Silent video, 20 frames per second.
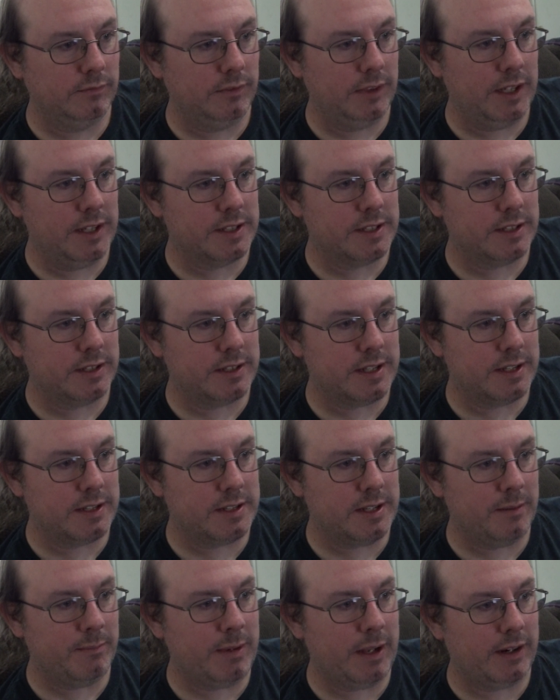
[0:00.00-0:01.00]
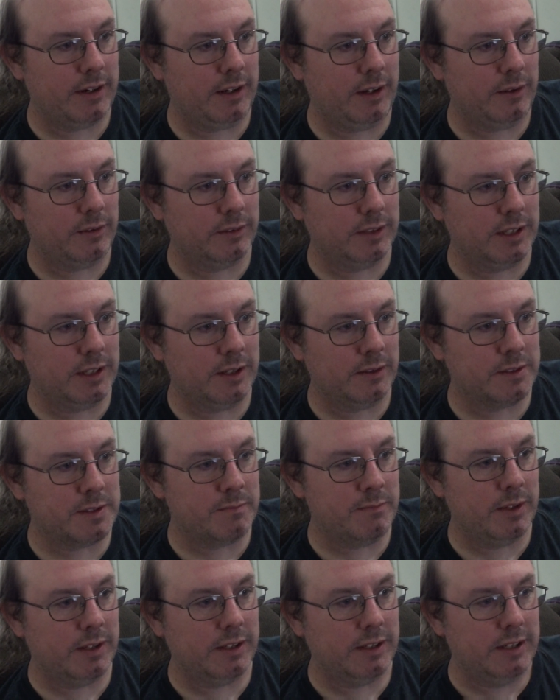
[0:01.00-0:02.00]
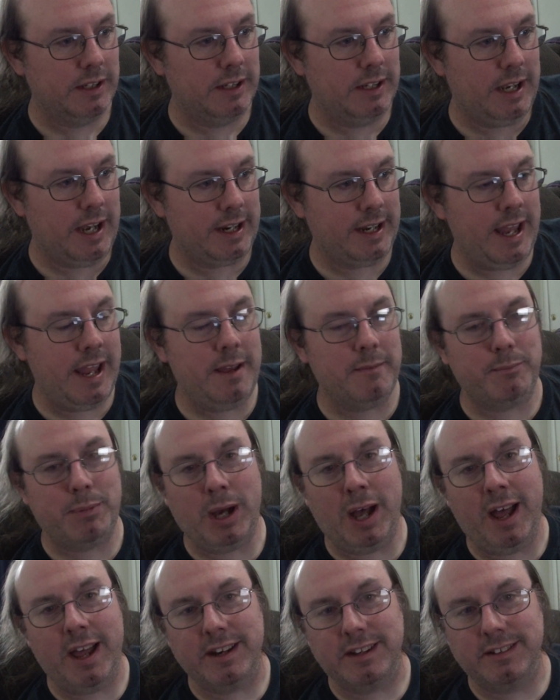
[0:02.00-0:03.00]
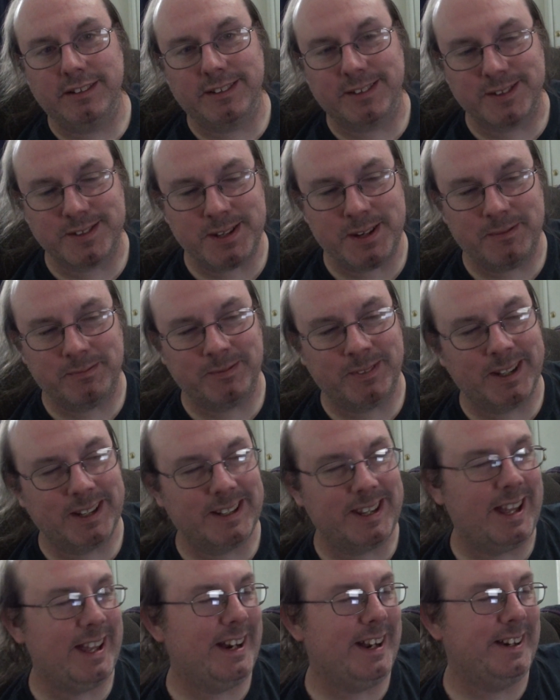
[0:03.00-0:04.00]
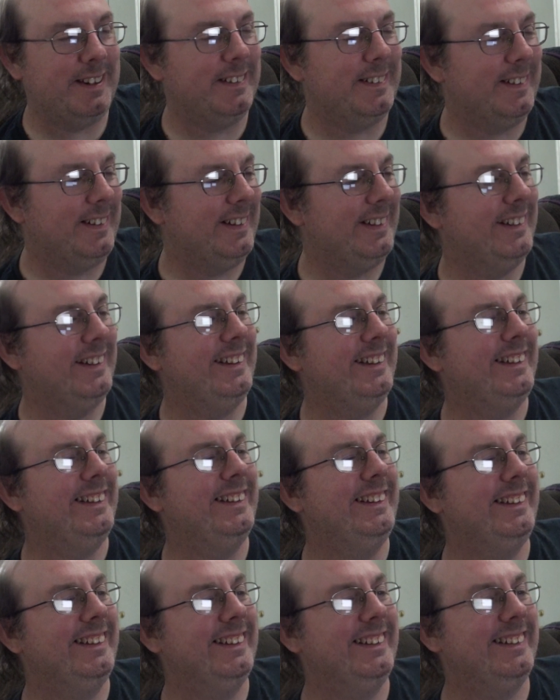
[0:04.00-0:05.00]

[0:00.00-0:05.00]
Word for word: he said something about, oh, you know, it's I can't putt or something like that. I don't know.